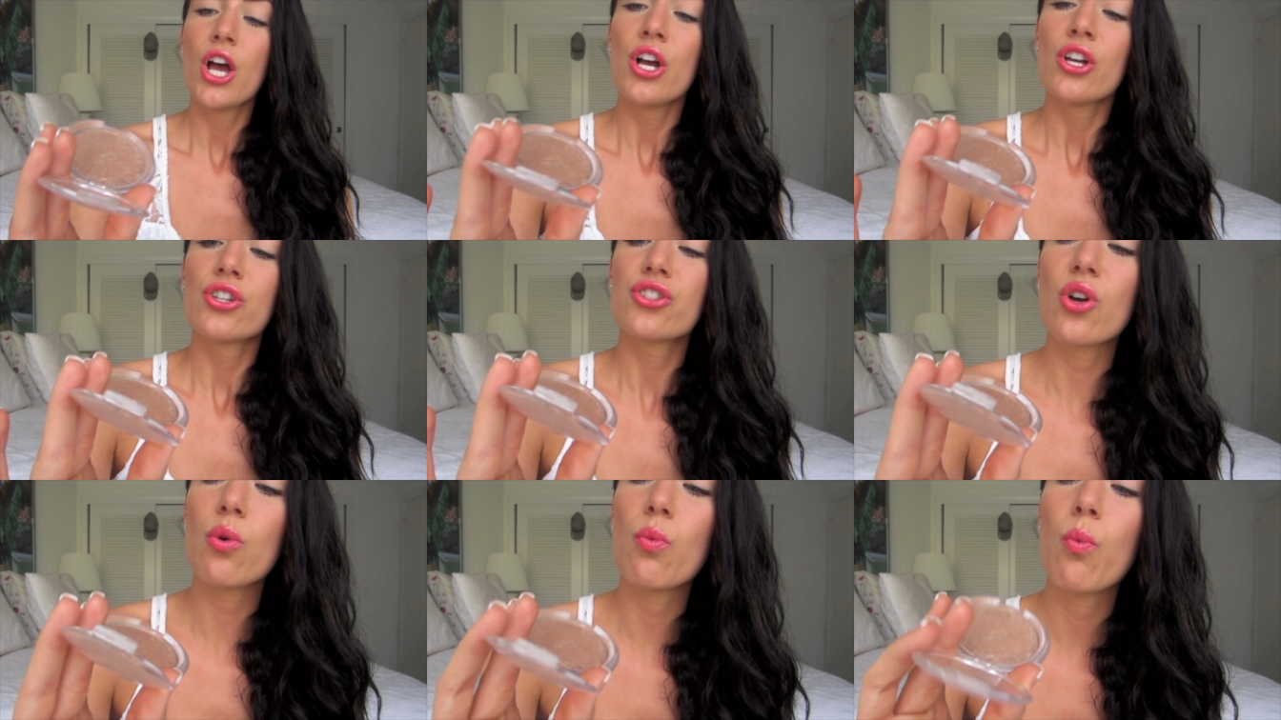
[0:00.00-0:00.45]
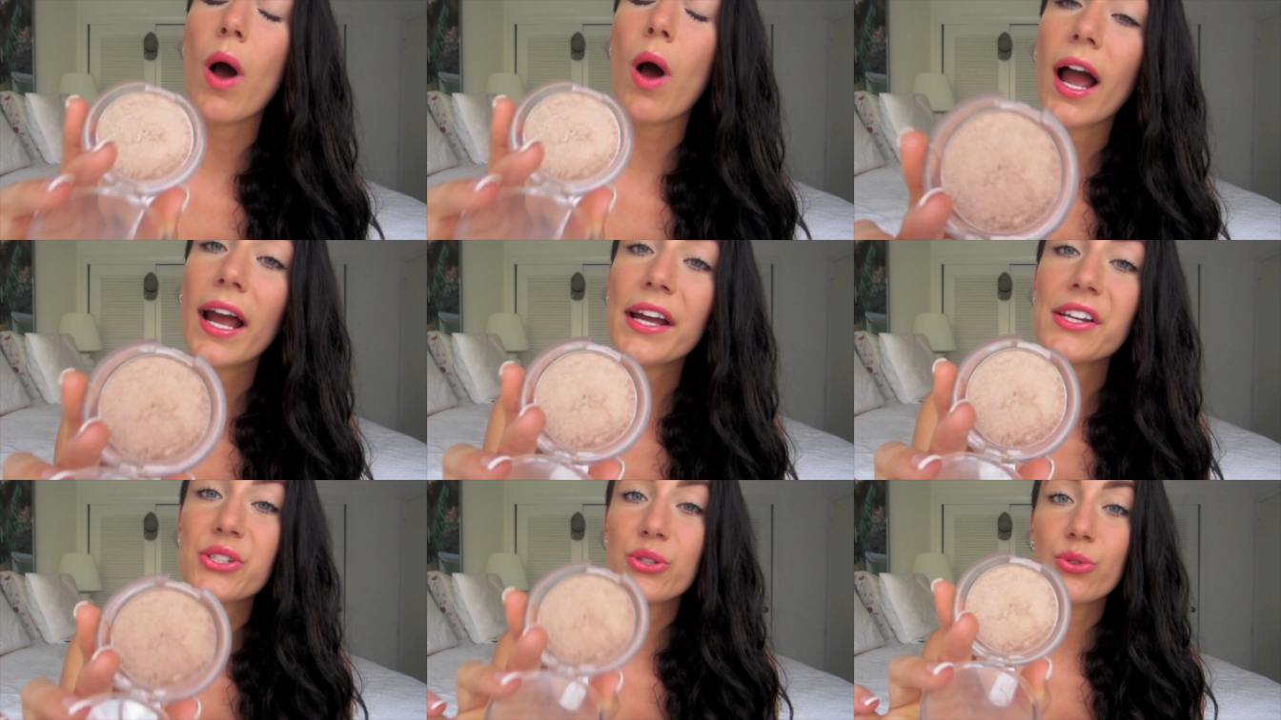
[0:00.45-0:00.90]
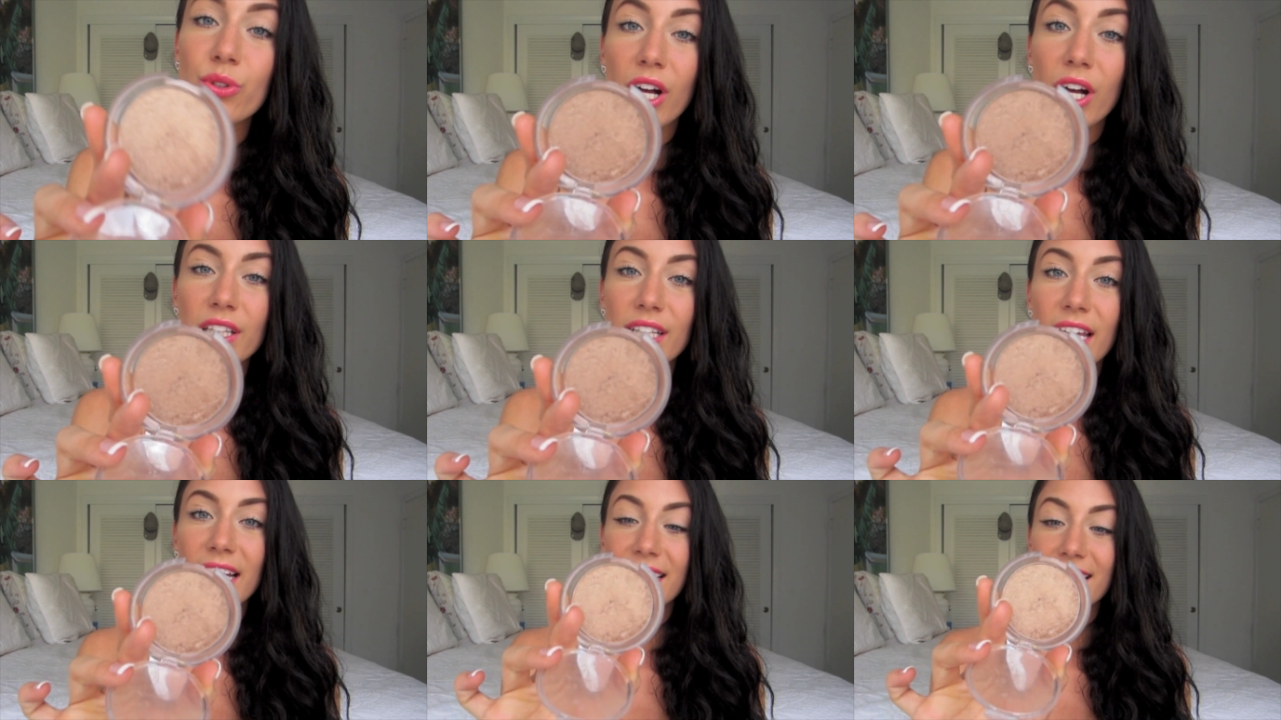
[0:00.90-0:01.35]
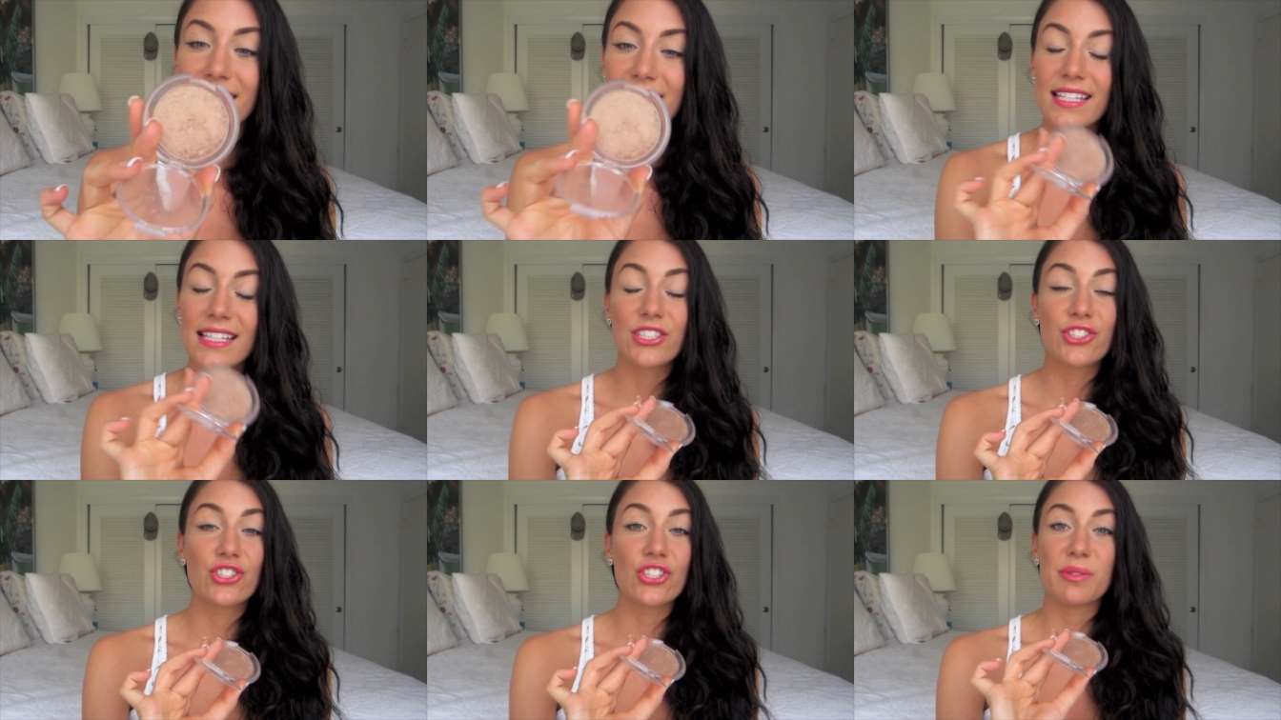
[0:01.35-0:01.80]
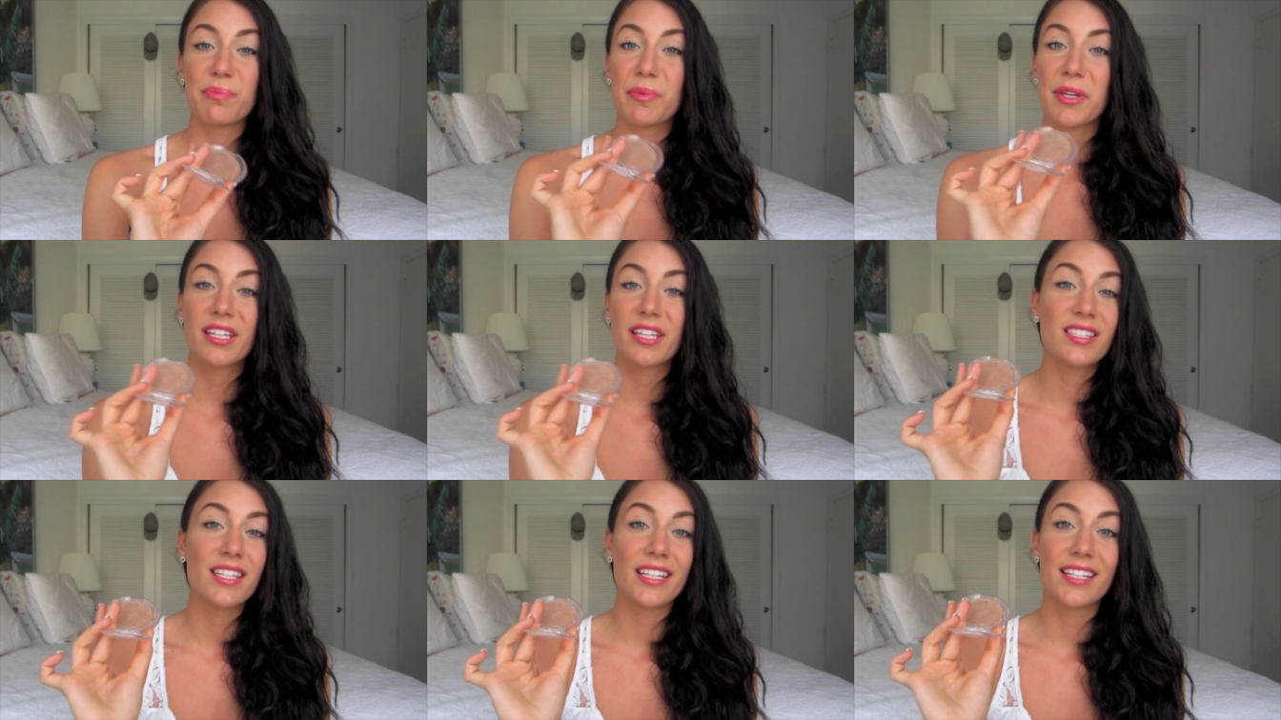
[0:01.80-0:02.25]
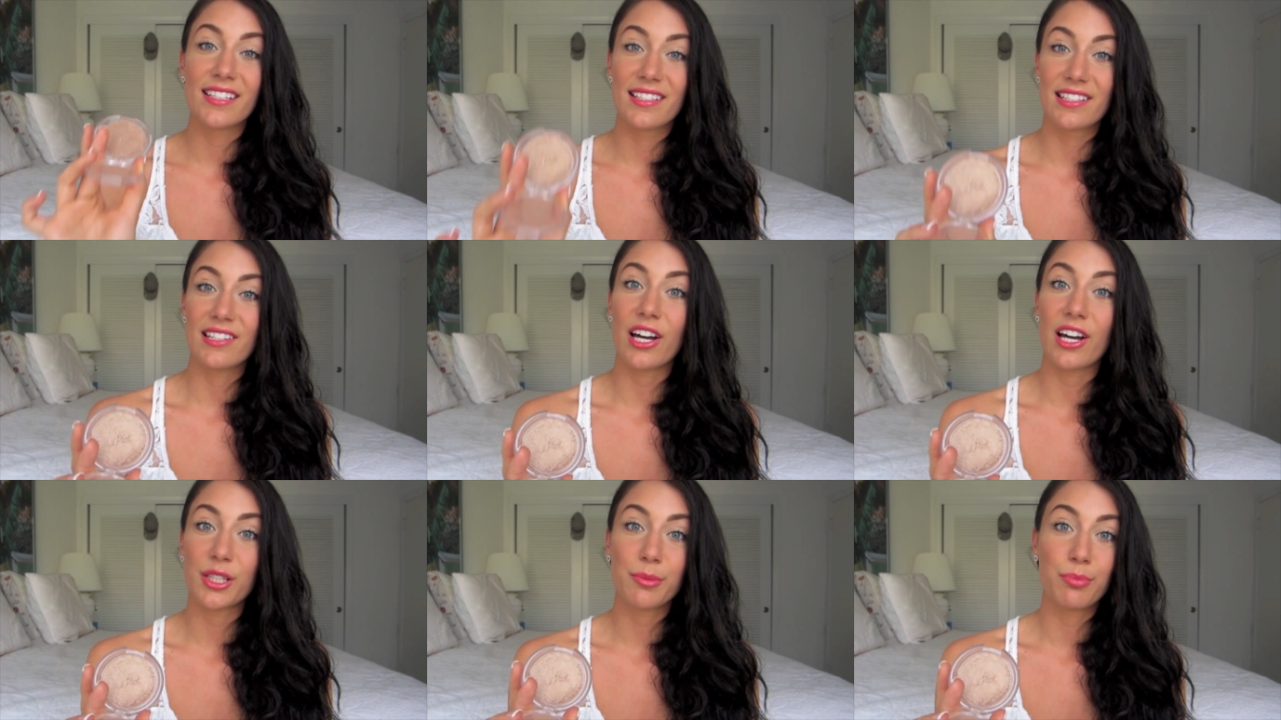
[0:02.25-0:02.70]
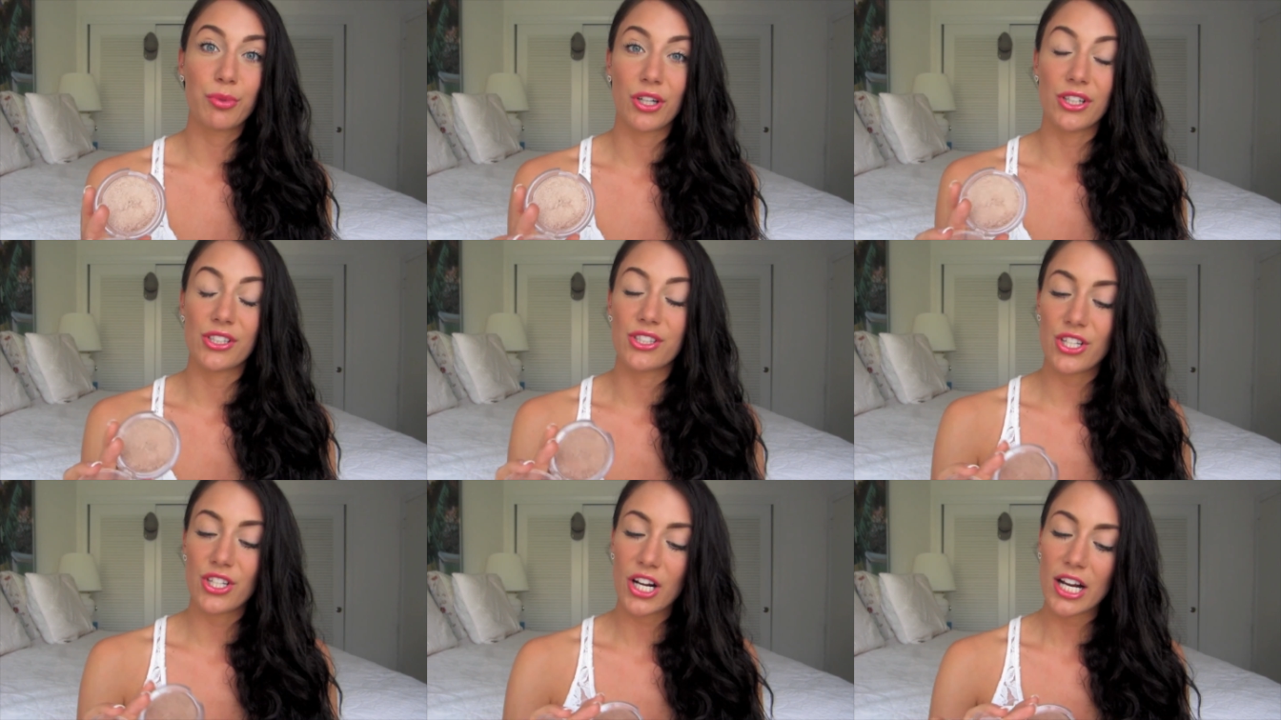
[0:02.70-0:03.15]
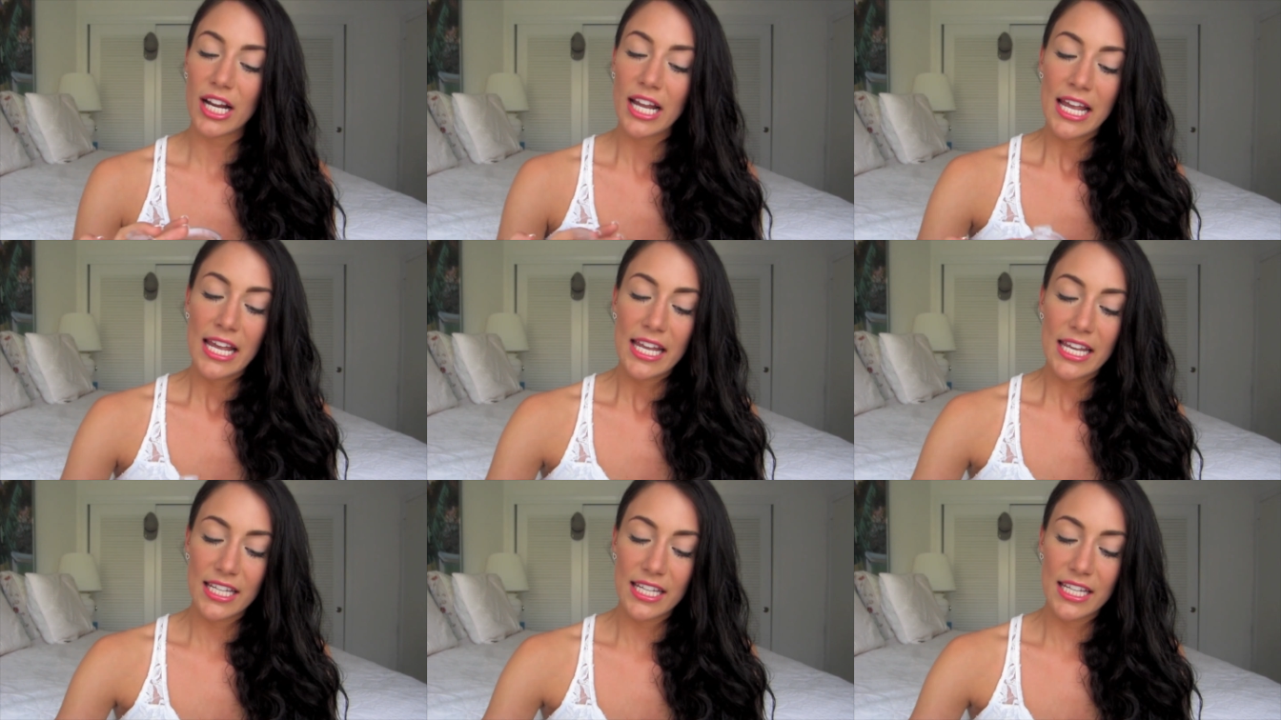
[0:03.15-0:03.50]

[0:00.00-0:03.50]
So why I do not like this is just because it is not a bronzer.